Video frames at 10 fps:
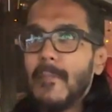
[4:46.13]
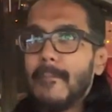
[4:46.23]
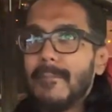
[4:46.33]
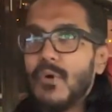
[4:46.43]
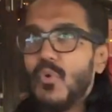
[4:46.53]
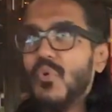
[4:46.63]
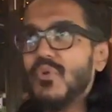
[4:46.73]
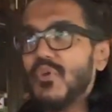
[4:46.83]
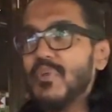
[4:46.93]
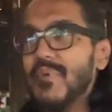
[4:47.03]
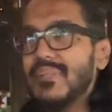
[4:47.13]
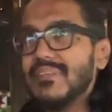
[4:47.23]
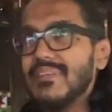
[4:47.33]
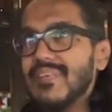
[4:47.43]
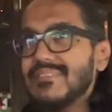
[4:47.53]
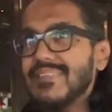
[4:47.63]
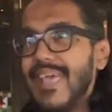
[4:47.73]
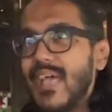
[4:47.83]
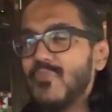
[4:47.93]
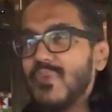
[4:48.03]
the whole documentary doesn't
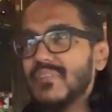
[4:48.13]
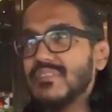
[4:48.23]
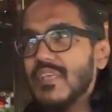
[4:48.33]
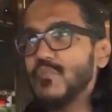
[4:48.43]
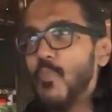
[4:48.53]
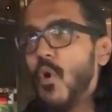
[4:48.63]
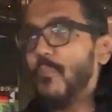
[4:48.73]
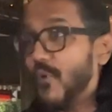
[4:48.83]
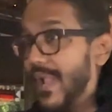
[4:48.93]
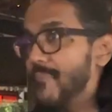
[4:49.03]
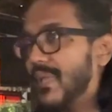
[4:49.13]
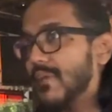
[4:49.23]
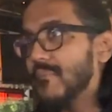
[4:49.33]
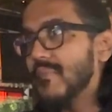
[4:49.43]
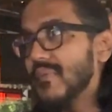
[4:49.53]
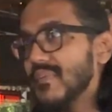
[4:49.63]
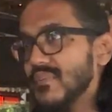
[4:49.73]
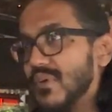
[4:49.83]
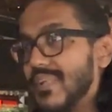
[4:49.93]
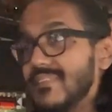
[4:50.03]
have, it's more polemic, so
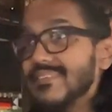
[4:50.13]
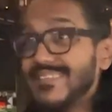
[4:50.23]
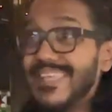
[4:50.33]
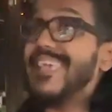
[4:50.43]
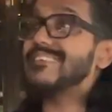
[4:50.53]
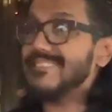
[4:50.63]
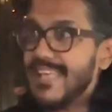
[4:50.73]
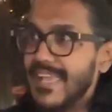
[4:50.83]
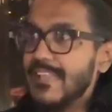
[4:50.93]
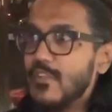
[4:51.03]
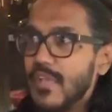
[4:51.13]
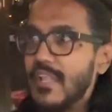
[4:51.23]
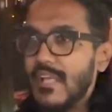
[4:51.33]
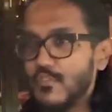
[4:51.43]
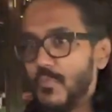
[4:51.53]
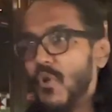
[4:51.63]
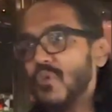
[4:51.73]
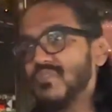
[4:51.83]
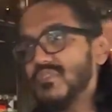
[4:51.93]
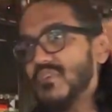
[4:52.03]
it doesn't take side. It
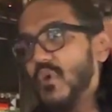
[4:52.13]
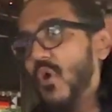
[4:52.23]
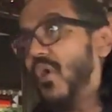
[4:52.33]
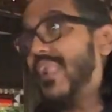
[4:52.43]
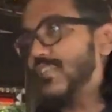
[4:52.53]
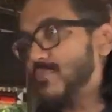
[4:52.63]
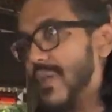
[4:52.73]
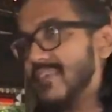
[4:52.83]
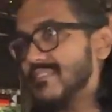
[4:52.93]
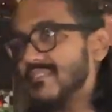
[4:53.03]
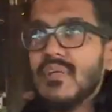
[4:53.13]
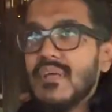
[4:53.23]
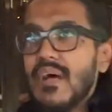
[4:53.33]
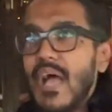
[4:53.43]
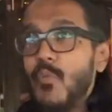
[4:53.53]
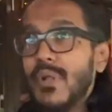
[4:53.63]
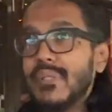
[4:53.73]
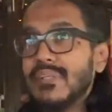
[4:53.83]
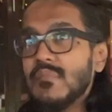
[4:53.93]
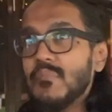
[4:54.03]
explores all aspects. I
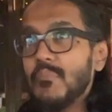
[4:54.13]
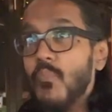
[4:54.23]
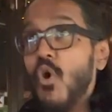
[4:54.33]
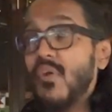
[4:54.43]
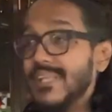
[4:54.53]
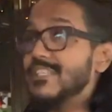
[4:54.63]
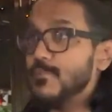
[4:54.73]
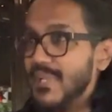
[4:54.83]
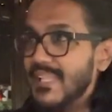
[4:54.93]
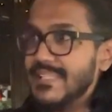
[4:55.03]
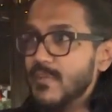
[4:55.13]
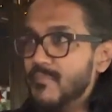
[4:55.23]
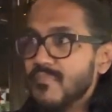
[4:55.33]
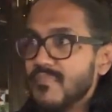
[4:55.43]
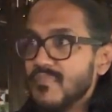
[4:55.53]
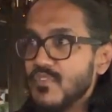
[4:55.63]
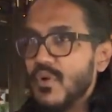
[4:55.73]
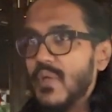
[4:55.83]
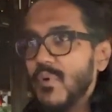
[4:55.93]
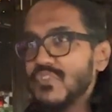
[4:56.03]
wanted more reachability, so
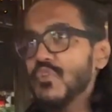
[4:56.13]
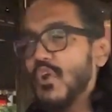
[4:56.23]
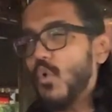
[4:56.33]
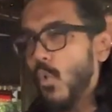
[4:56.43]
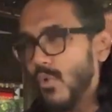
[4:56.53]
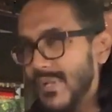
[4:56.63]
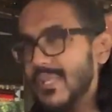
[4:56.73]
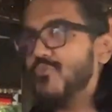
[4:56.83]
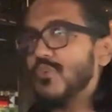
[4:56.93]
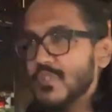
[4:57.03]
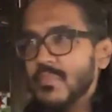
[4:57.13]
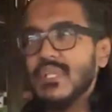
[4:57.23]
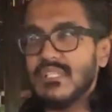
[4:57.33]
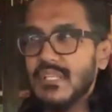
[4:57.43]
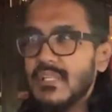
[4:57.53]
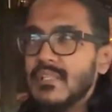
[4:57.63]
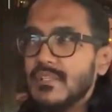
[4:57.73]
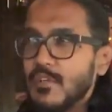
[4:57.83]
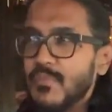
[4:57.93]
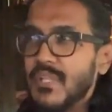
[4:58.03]
it was not only for the Malaysian Indian
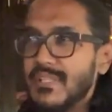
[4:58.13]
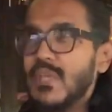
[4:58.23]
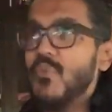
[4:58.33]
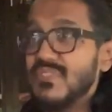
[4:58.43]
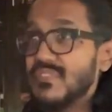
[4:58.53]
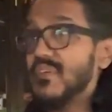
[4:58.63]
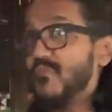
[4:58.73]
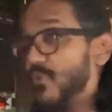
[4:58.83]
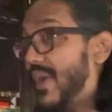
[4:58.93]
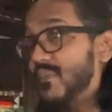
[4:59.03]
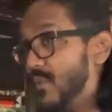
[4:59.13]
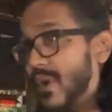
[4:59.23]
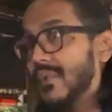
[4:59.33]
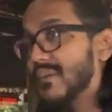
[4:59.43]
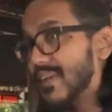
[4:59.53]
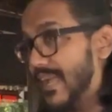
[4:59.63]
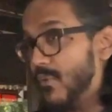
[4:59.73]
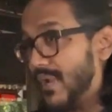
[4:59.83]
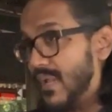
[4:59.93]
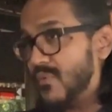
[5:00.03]
community, it was for anyone
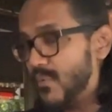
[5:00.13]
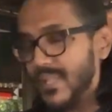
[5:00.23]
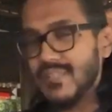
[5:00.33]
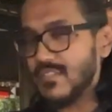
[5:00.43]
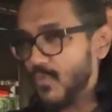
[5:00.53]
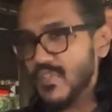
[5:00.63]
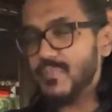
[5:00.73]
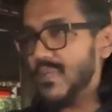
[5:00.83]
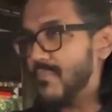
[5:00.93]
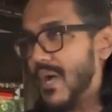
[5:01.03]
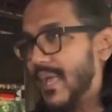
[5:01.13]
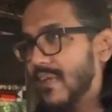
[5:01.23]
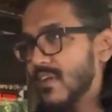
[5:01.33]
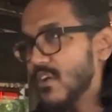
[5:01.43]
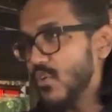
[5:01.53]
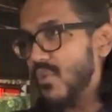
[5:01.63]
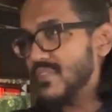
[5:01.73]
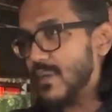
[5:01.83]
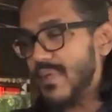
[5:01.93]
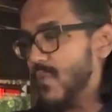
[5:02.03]
and everyone. That's always been my
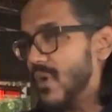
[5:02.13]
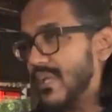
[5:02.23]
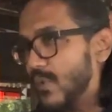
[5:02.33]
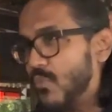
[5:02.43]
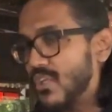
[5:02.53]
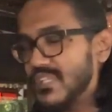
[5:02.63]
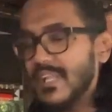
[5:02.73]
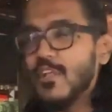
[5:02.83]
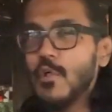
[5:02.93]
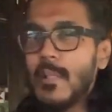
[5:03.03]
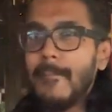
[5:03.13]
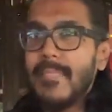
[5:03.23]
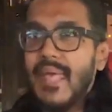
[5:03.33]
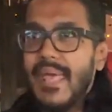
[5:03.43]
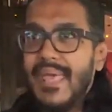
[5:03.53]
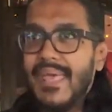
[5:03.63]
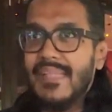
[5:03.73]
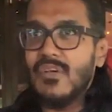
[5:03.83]
concept. Anyone can watch it. And